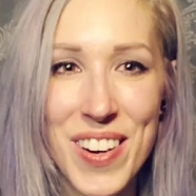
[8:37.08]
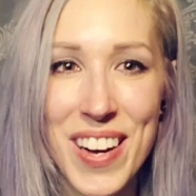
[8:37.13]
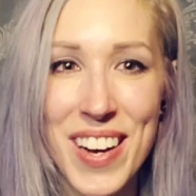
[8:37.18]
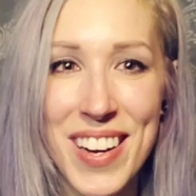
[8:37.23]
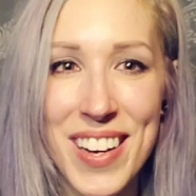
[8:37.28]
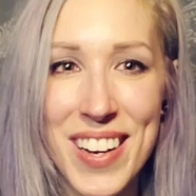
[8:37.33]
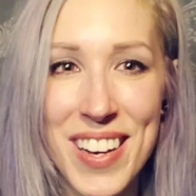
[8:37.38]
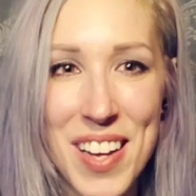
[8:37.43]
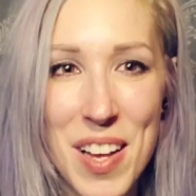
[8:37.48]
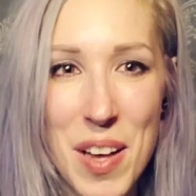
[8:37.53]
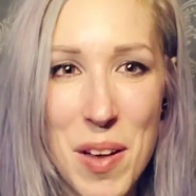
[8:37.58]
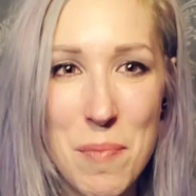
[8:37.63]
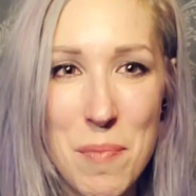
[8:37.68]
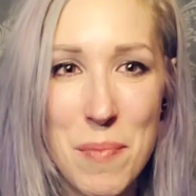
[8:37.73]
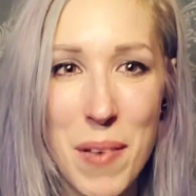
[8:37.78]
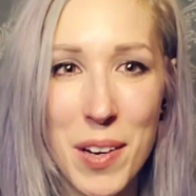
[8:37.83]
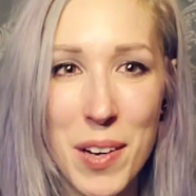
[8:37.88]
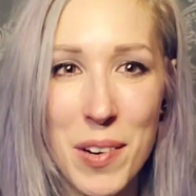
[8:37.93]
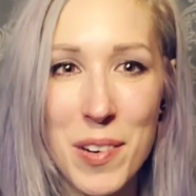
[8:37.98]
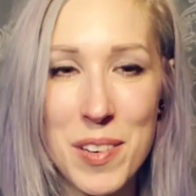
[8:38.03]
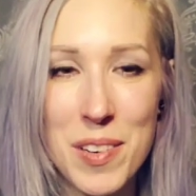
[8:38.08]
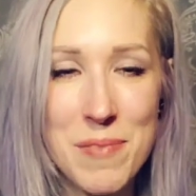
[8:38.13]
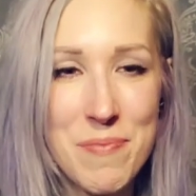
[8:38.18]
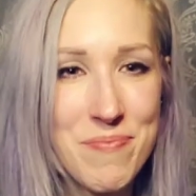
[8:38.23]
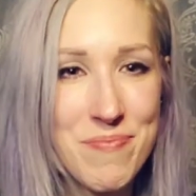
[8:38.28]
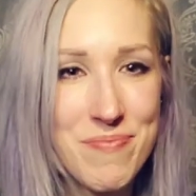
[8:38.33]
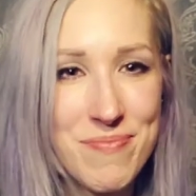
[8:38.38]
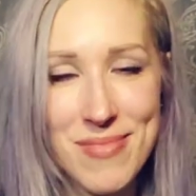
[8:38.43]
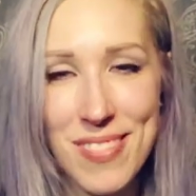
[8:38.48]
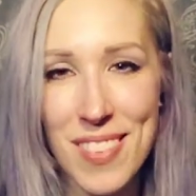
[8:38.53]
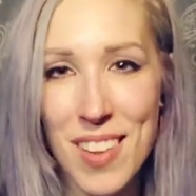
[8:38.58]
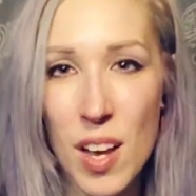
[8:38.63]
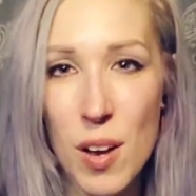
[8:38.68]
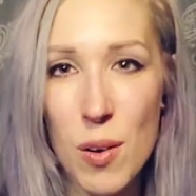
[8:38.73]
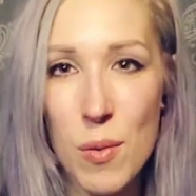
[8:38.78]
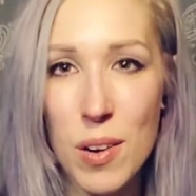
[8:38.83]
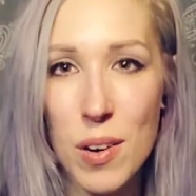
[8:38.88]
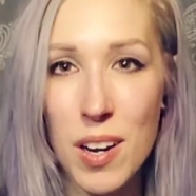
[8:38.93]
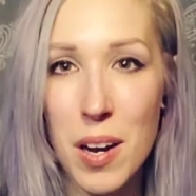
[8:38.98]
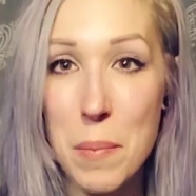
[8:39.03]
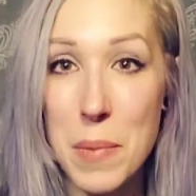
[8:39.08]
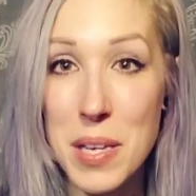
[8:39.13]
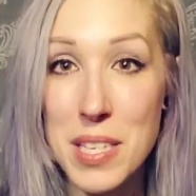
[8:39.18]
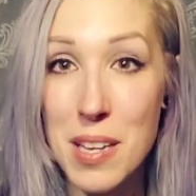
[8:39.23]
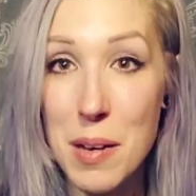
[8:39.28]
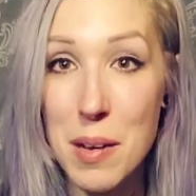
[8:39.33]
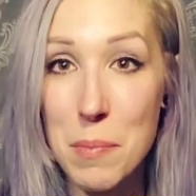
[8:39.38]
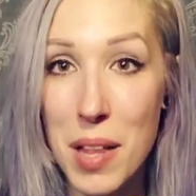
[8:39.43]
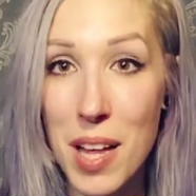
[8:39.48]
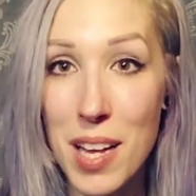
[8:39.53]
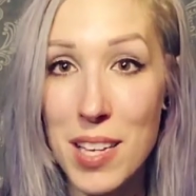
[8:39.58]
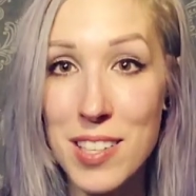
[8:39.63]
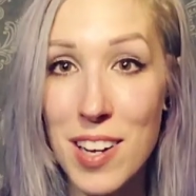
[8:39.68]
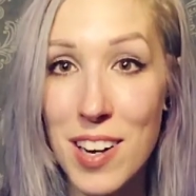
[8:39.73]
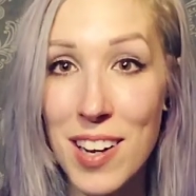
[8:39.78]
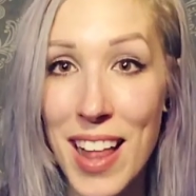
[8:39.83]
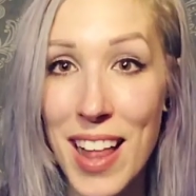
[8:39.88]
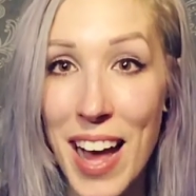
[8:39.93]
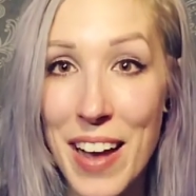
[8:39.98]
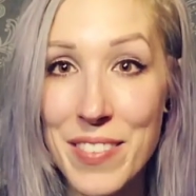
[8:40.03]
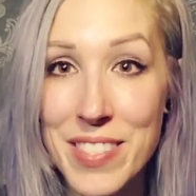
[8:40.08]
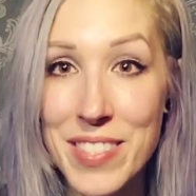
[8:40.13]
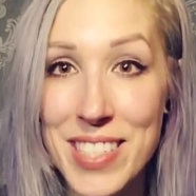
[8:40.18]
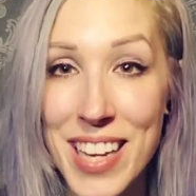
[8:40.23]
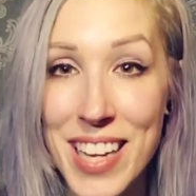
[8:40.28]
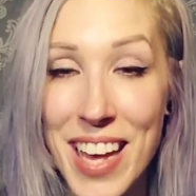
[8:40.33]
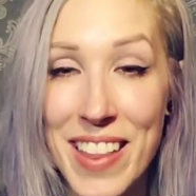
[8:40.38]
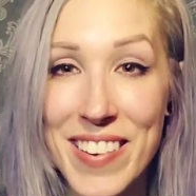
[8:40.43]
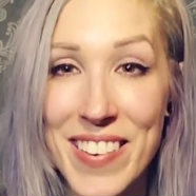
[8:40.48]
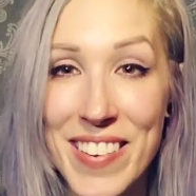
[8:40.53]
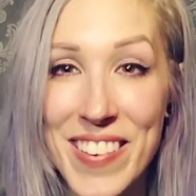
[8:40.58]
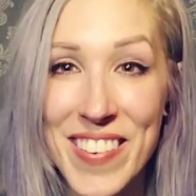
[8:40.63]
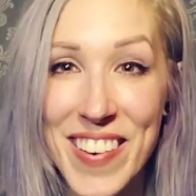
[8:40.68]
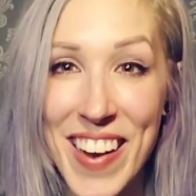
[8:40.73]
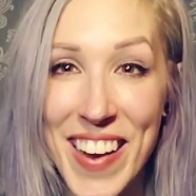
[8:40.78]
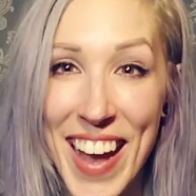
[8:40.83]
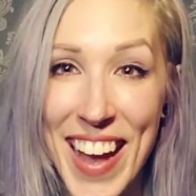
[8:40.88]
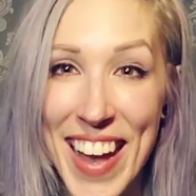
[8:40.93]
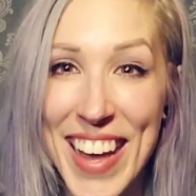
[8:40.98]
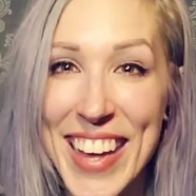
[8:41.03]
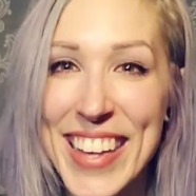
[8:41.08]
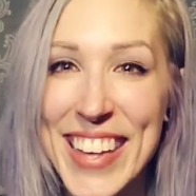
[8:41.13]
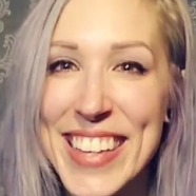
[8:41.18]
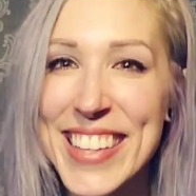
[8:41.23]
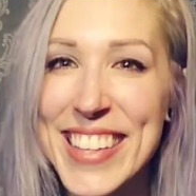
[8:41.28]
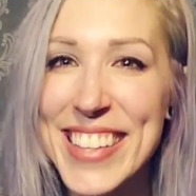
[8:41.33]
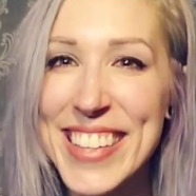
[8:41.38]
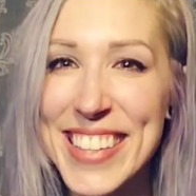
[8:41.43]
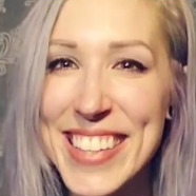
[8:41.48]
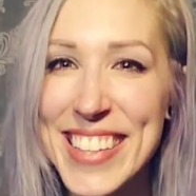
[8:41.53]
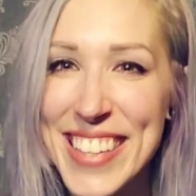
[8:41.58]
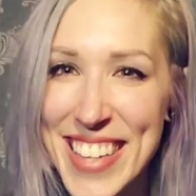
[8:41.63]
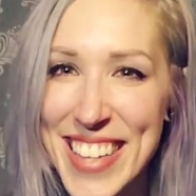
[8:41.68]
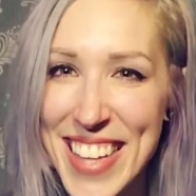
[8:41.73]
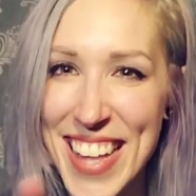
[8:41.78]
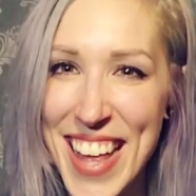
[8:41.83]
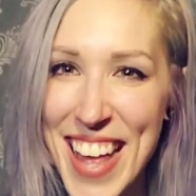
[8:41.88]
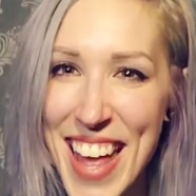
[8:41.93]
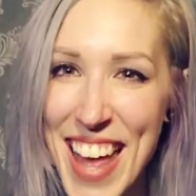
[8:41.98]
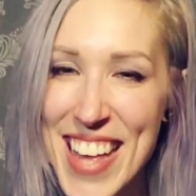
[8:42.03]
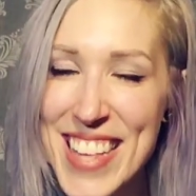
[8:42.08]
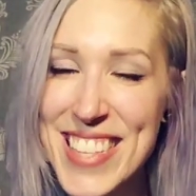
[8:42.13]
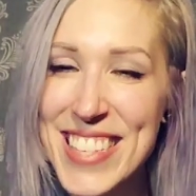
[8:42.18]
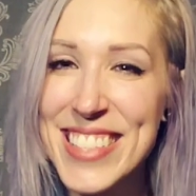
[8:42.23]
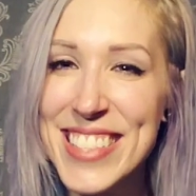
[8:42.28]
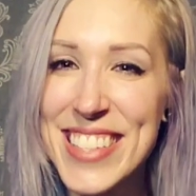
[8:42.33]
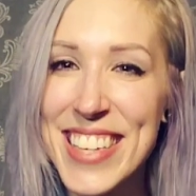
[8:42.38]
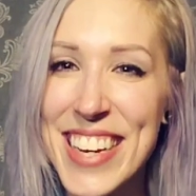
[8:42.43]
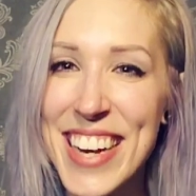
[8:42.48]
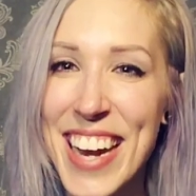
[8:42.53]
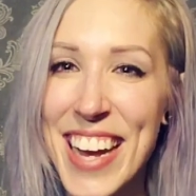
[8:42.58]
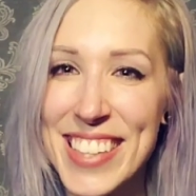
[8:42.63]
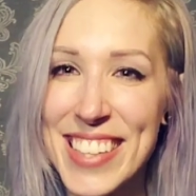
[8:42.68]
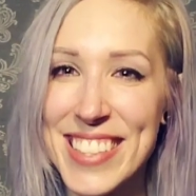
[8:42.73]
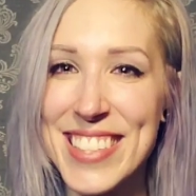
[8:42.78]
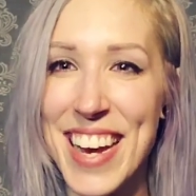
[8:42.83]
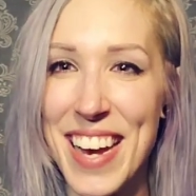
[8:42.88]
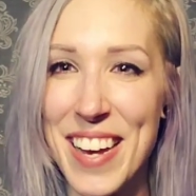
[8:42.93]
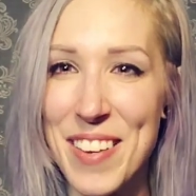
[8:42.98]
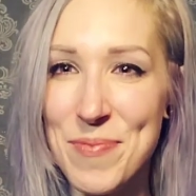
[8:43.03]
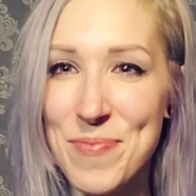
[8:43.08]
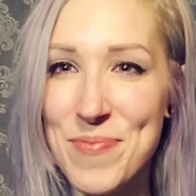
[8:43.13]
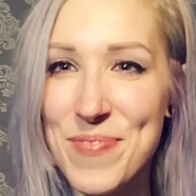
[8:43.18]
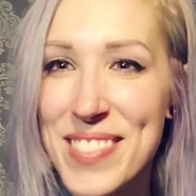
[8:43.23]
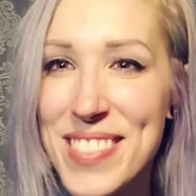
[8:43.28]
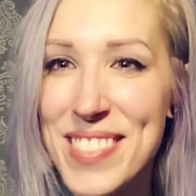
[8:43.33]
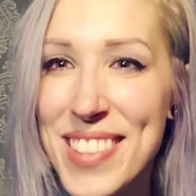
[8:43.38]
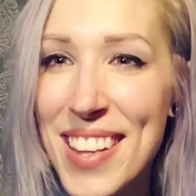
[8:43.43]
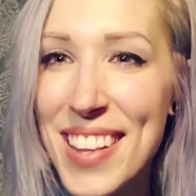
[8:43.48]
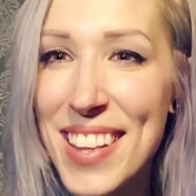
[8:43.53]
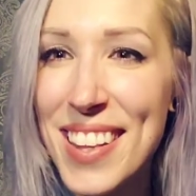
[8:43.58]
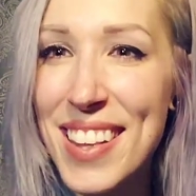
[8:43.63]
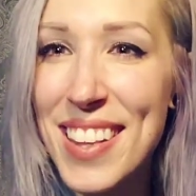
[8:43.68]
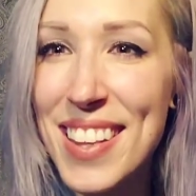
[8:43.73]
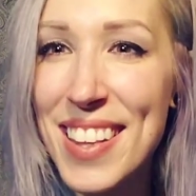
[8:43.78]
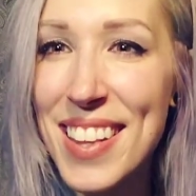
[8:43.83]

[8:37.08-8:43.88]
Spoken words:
So my goal, we're gonna mise en place our lives together, okay? See you next time.